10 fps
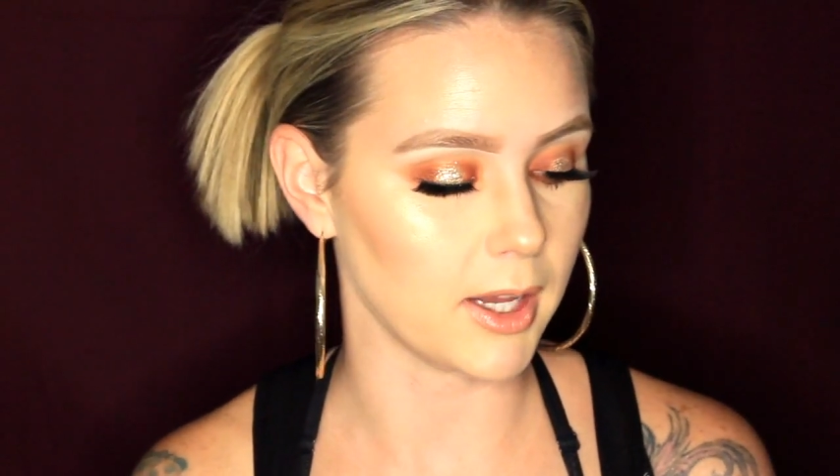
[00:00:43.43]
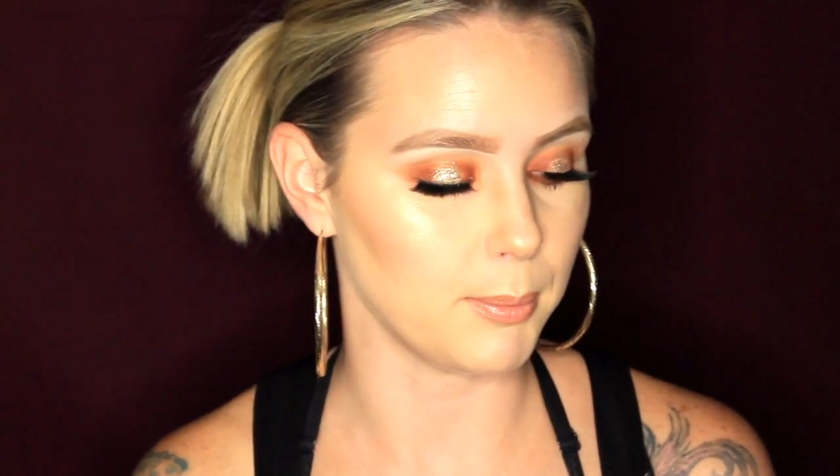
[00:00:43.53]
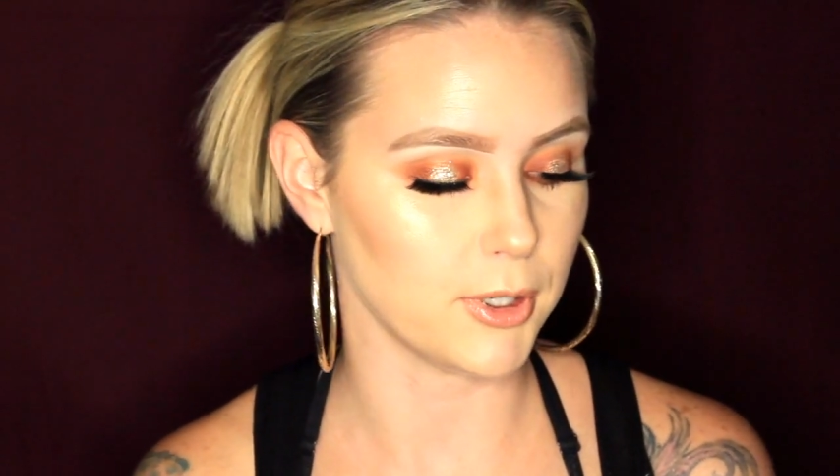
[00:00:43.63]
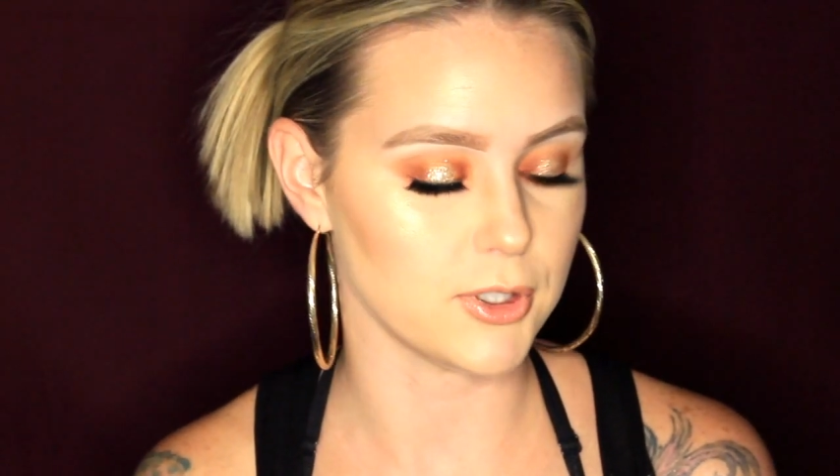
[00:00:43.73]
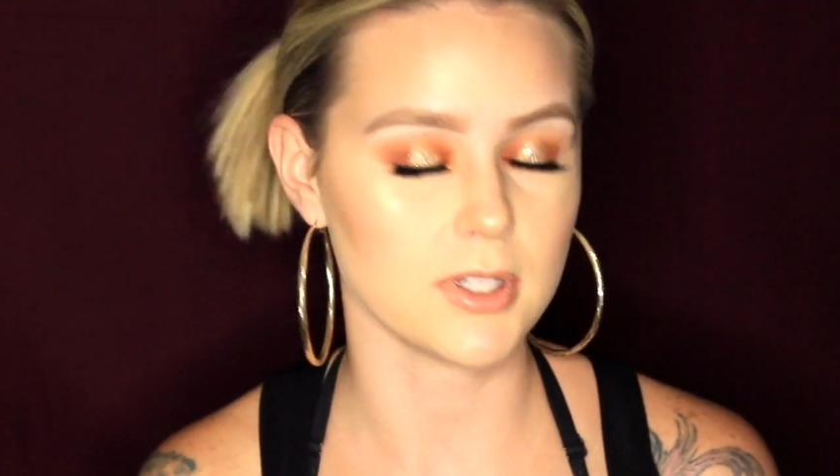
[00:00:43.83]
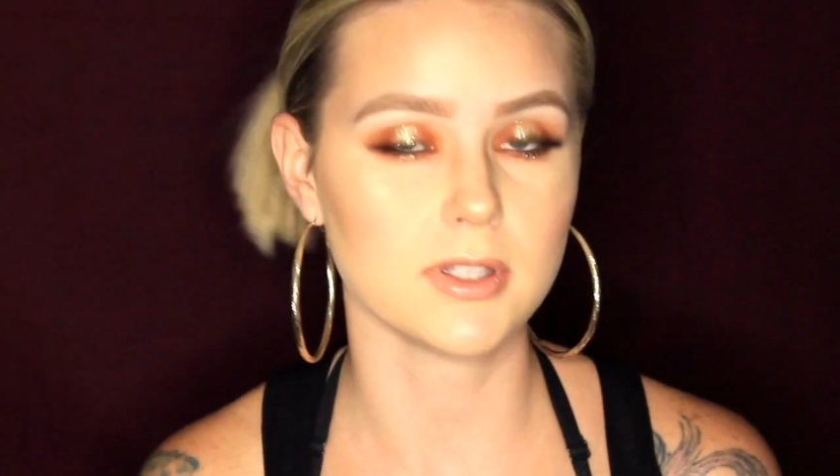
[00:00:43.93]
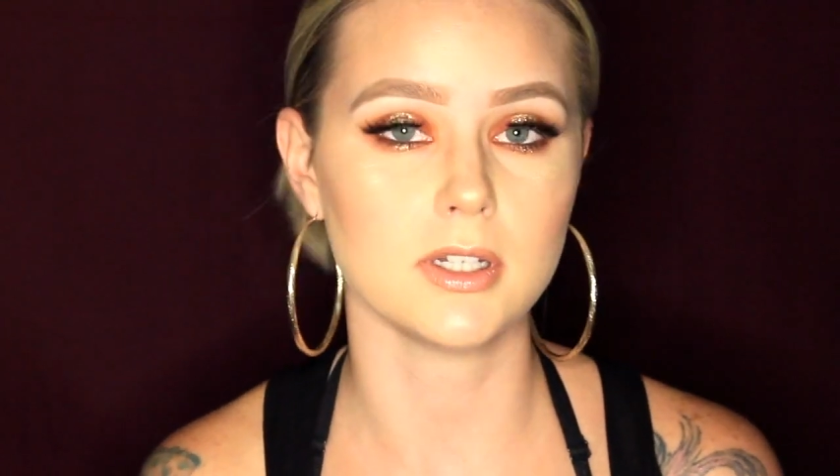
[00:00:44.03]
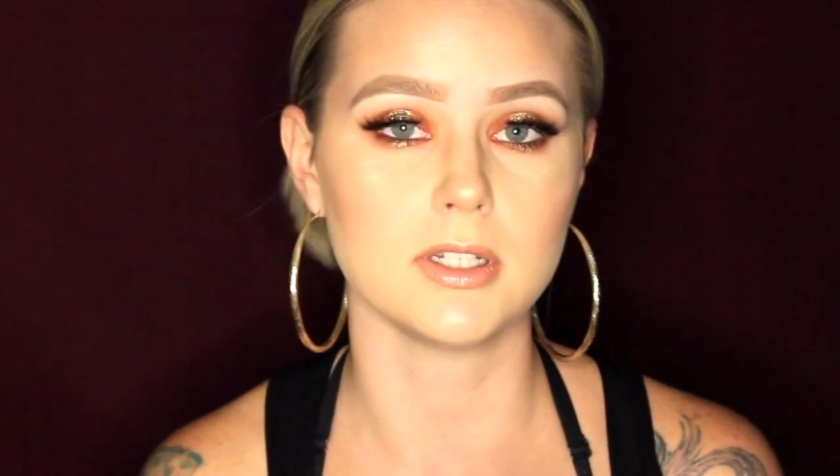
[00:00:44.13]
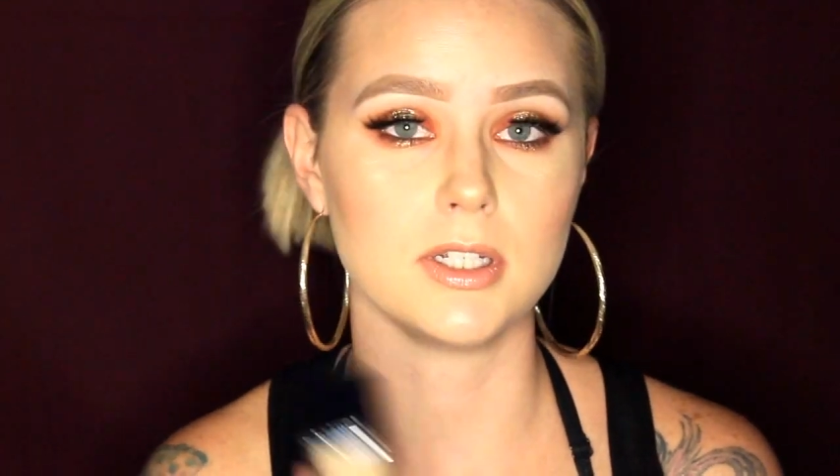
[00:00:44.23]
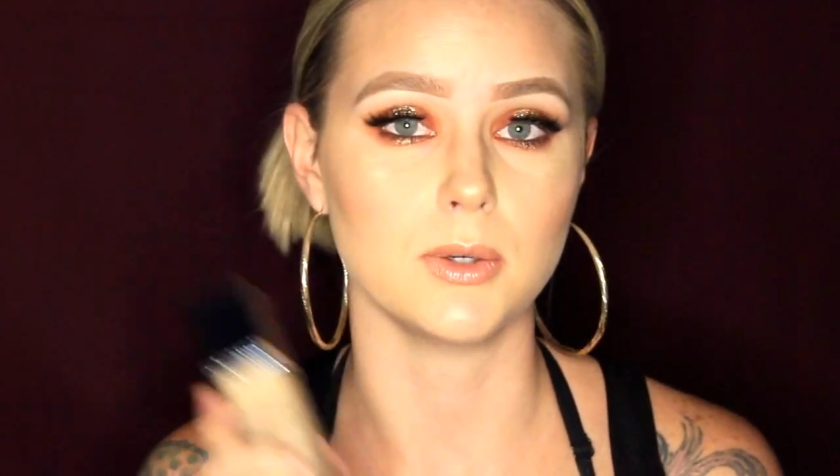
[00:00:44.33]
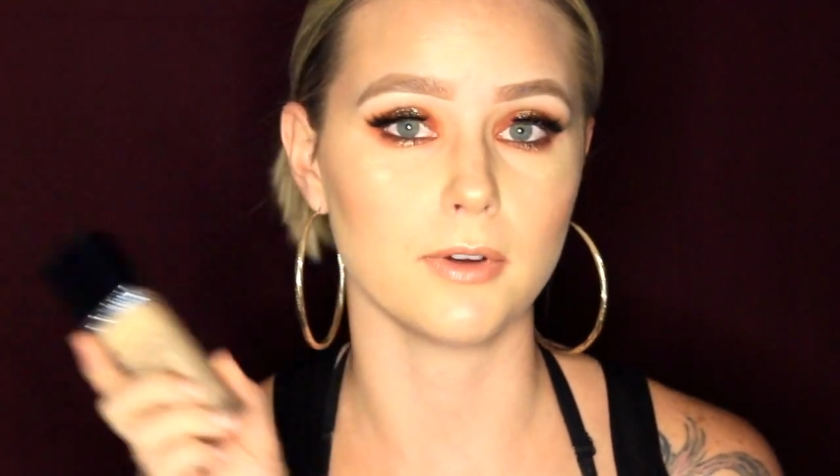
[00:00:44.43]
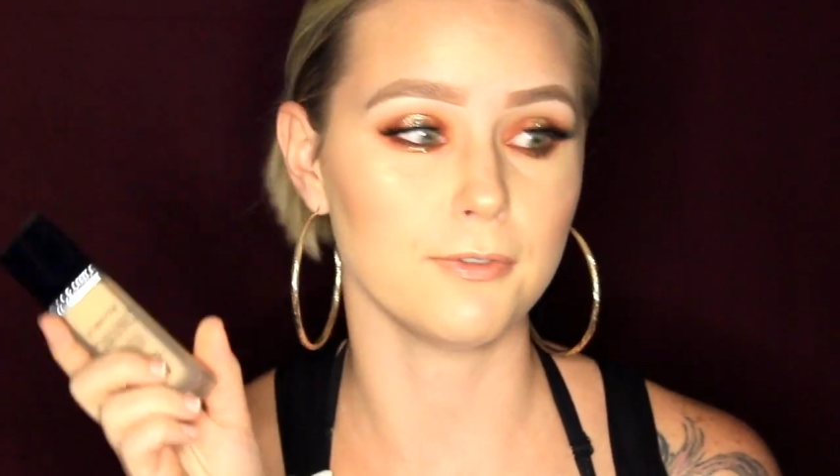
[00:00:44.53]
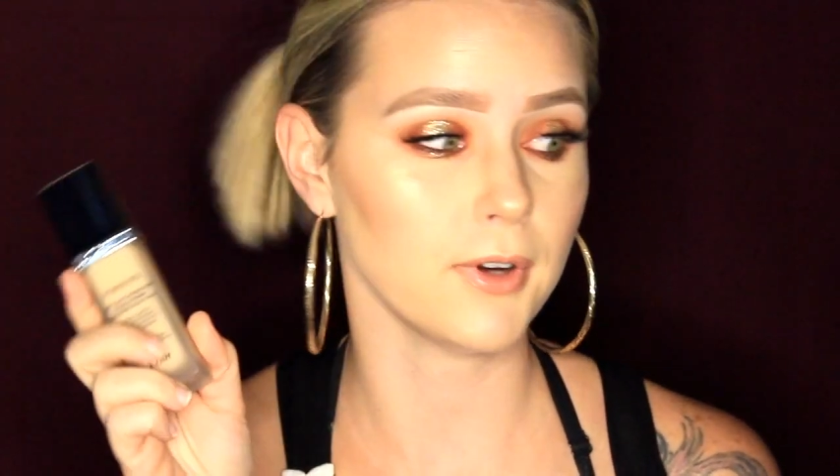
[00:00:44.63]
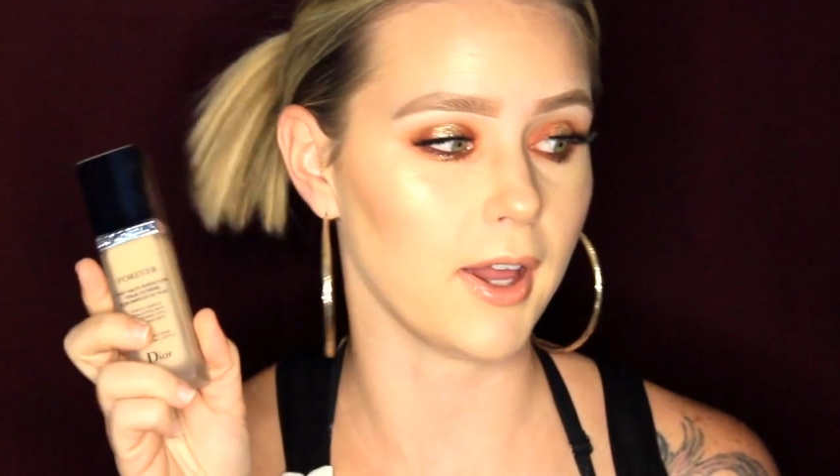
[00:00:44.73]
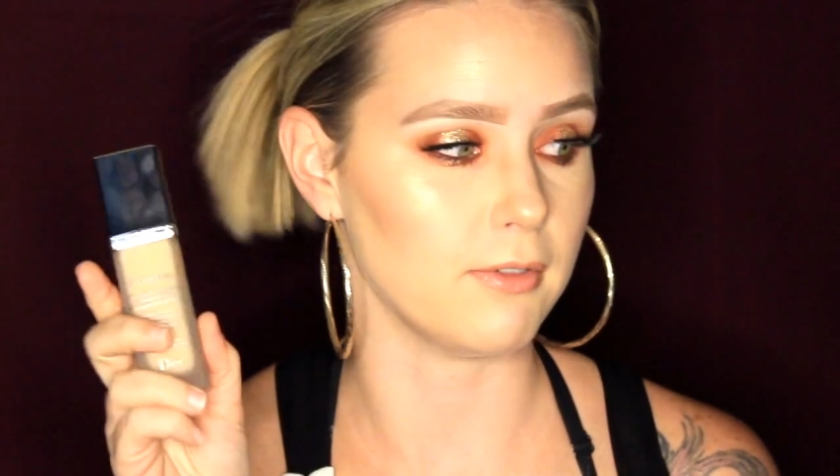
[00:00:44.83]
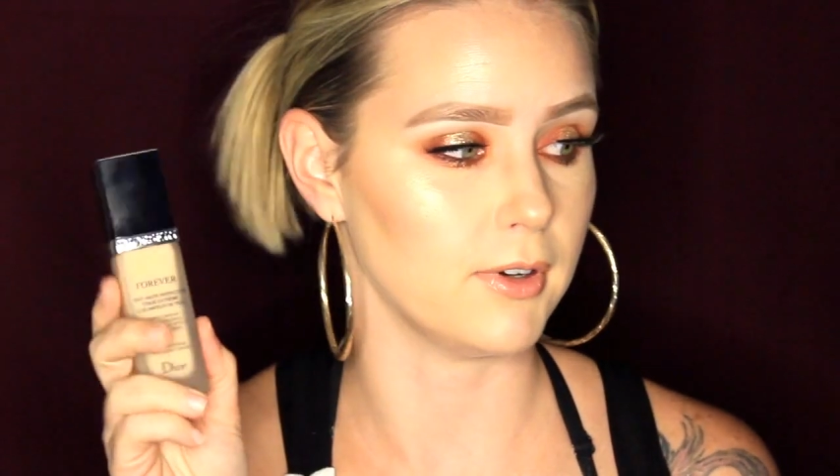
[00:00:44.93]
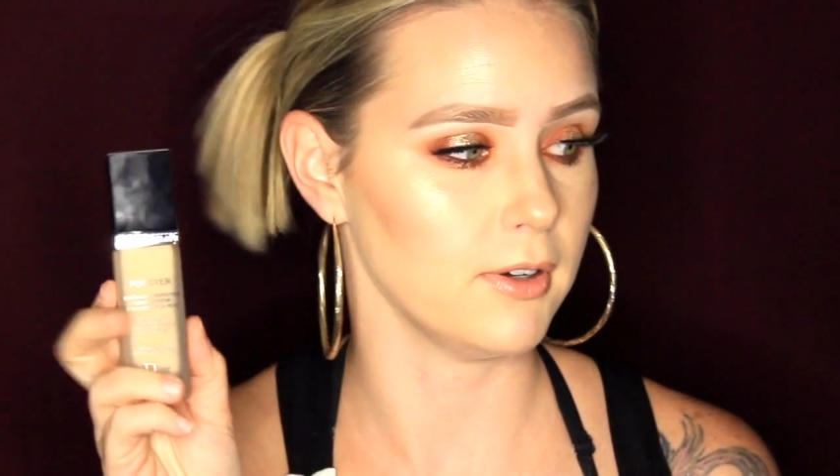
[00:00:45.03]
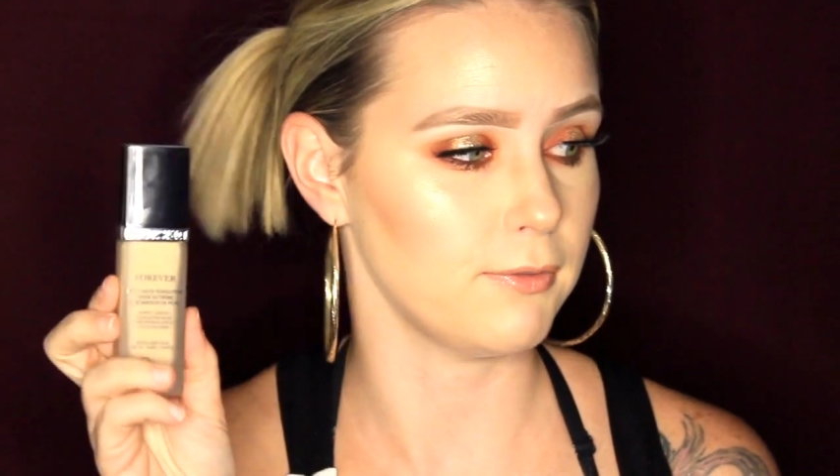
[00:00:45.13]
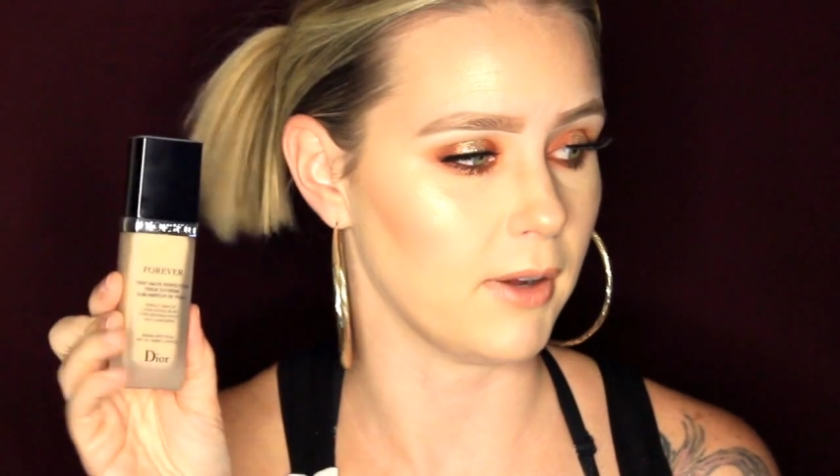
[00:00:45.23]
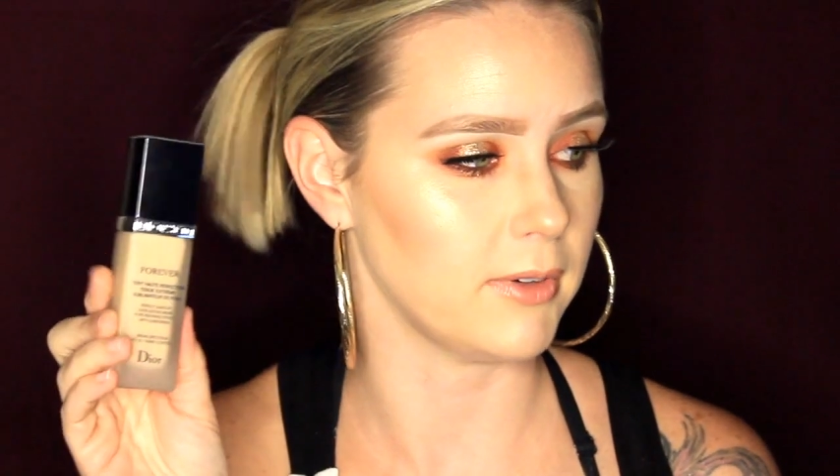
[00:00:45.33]
I purchased the Dior
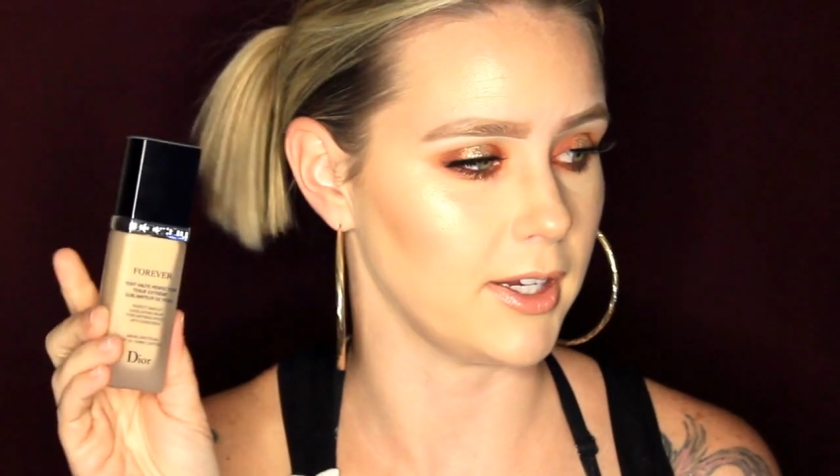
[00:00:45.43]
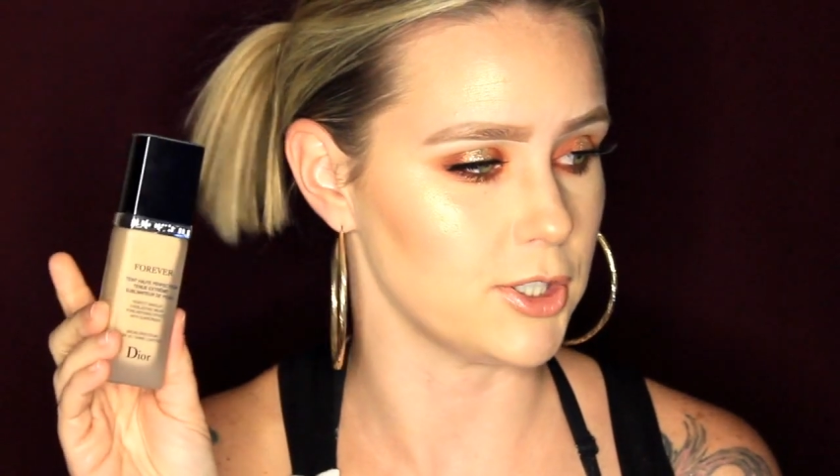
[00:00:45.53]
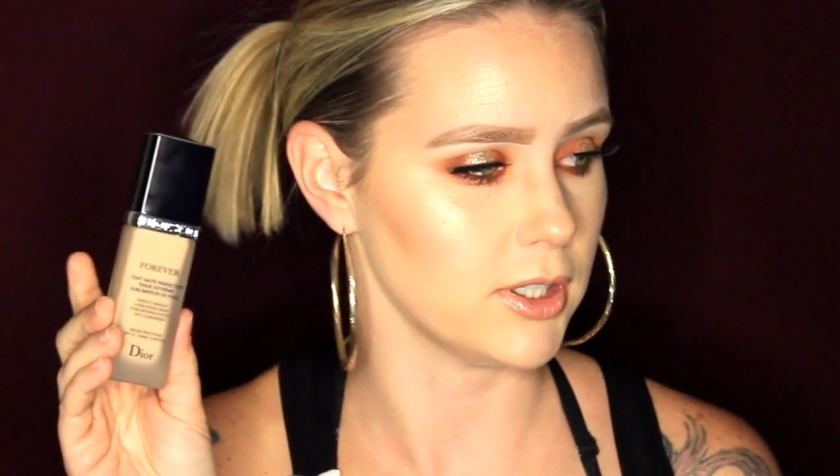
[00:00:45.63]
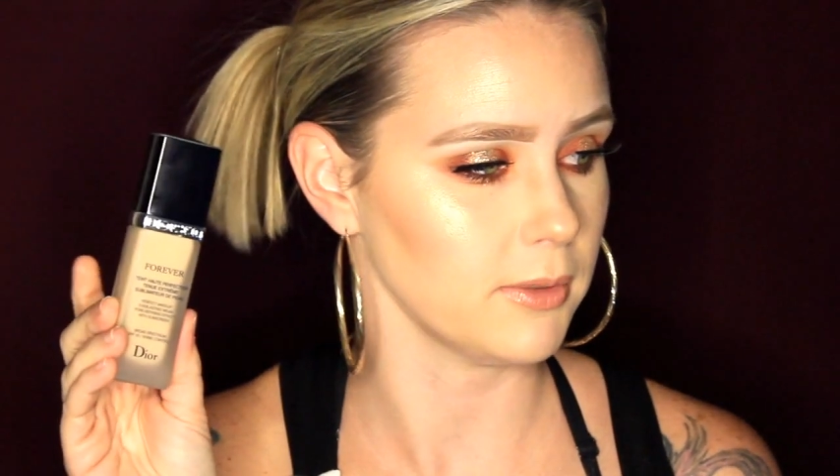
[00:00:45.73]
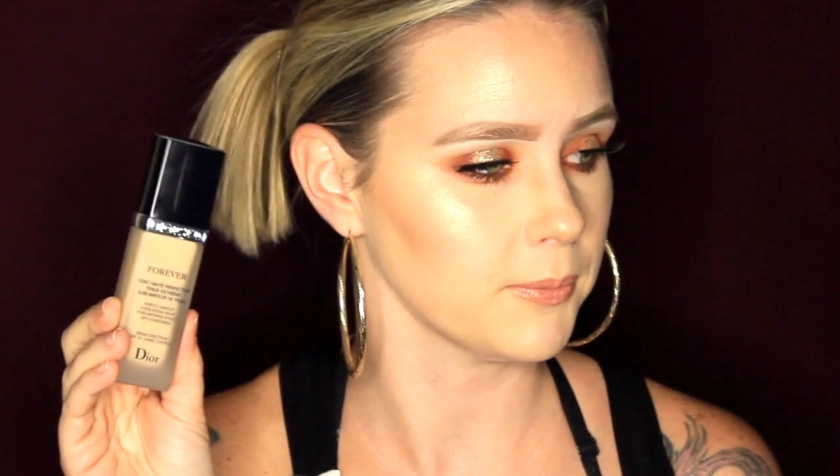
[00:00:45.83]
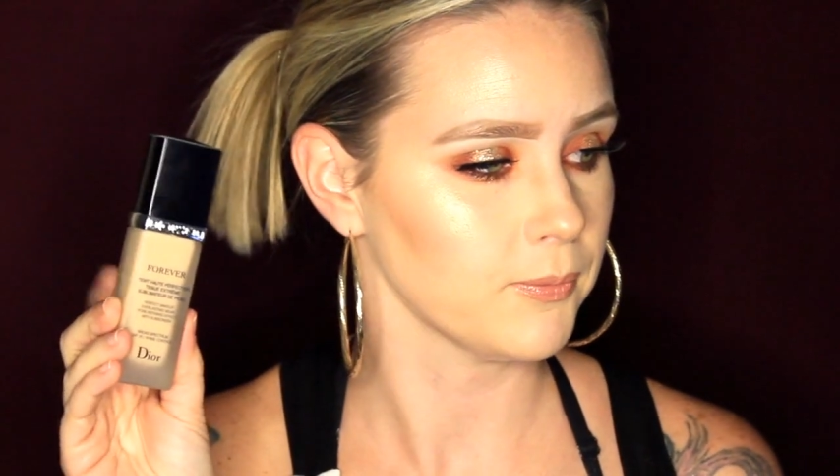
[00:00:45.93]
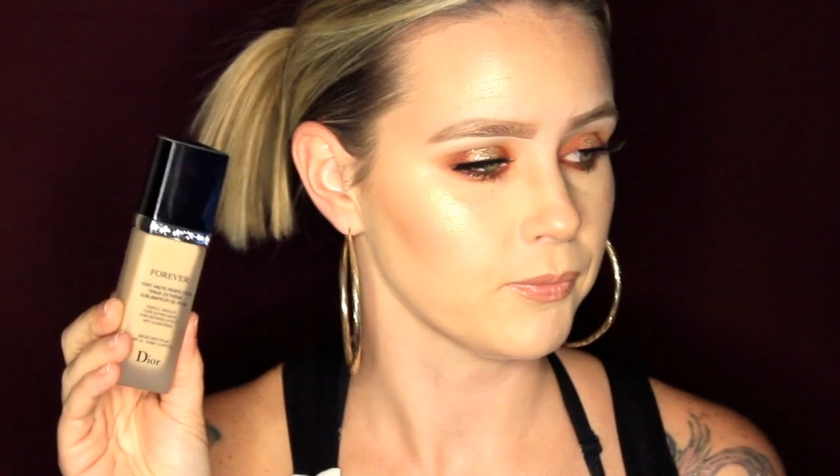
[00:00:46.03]
Forever foundation.